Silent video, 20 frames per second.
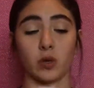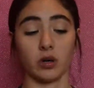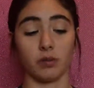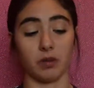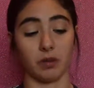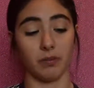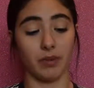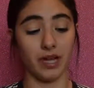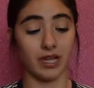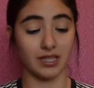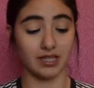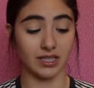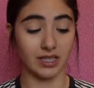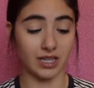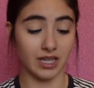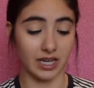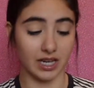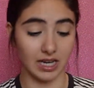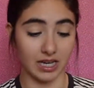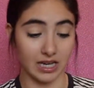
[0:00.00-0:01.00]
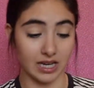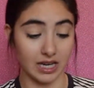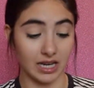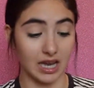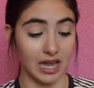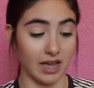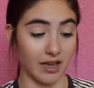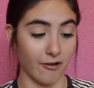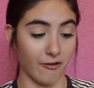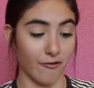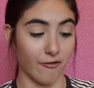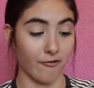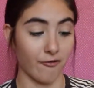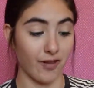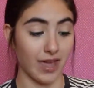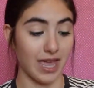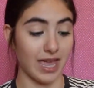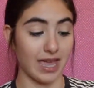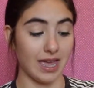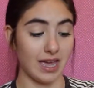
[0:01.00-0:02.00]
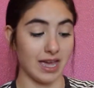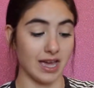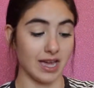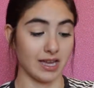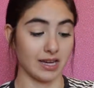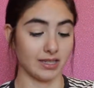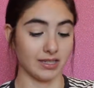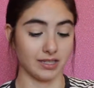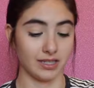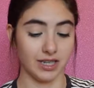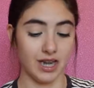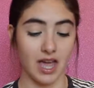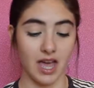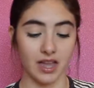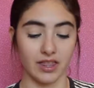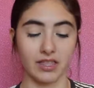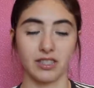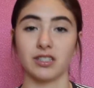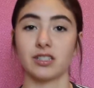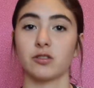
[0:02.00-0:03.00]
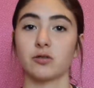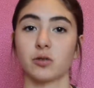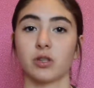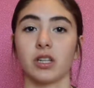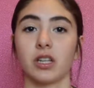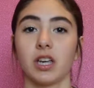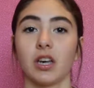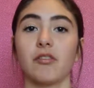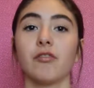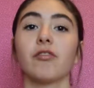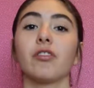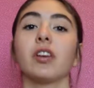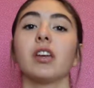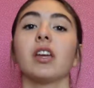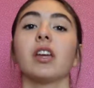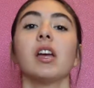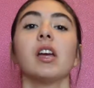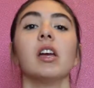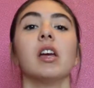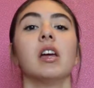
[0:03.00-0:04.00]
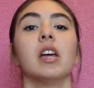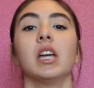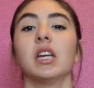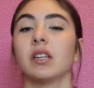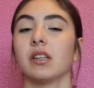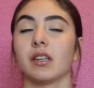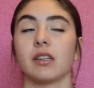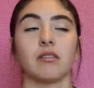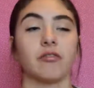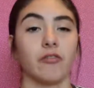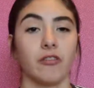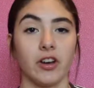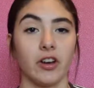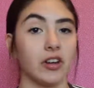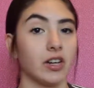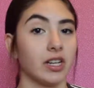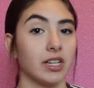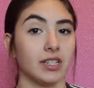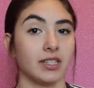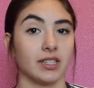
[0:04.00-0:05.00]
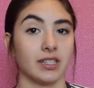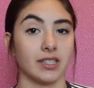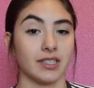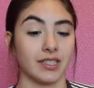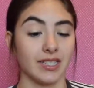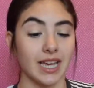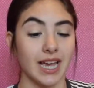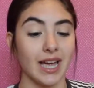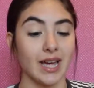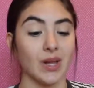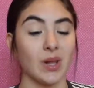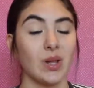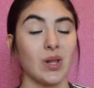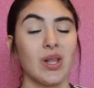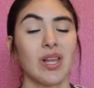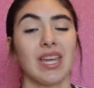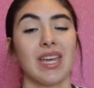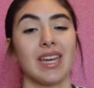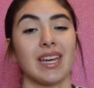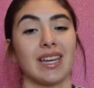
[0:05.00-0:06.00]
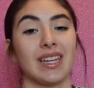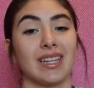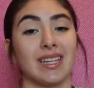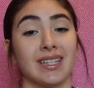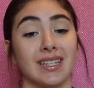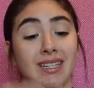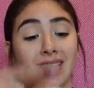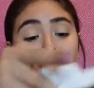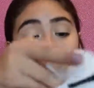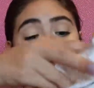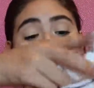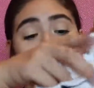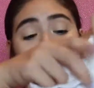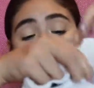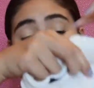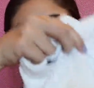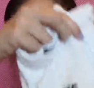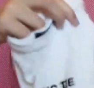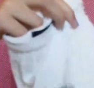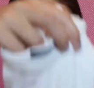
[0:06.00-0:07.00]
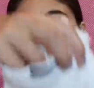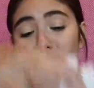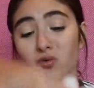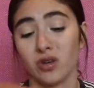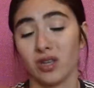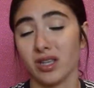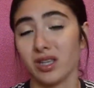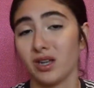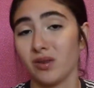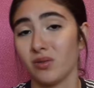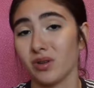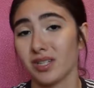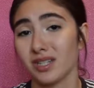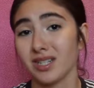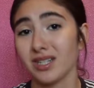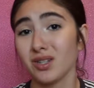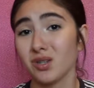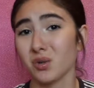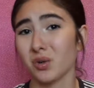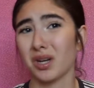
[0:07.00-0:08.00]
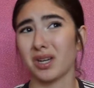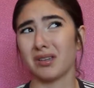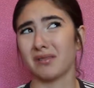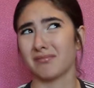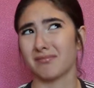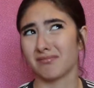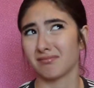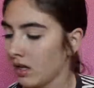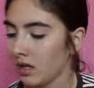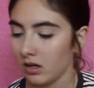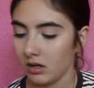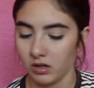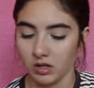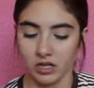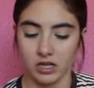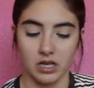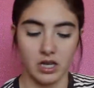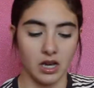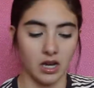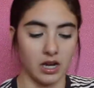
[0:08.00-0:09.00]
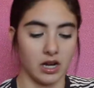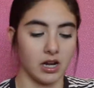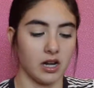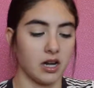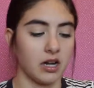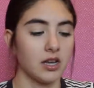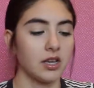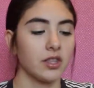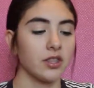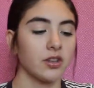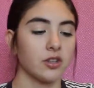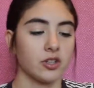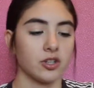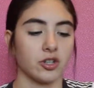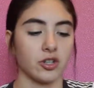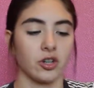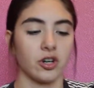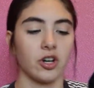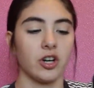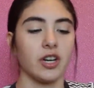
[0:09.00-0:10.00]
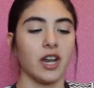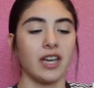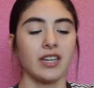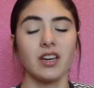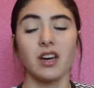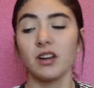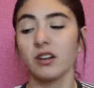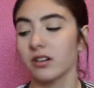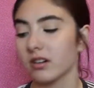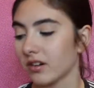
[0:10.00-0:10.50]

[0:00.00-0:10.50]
want to be basic AF and yeah, this is really comfy, very easy to style, and I really was into it. Yet another shirt. I got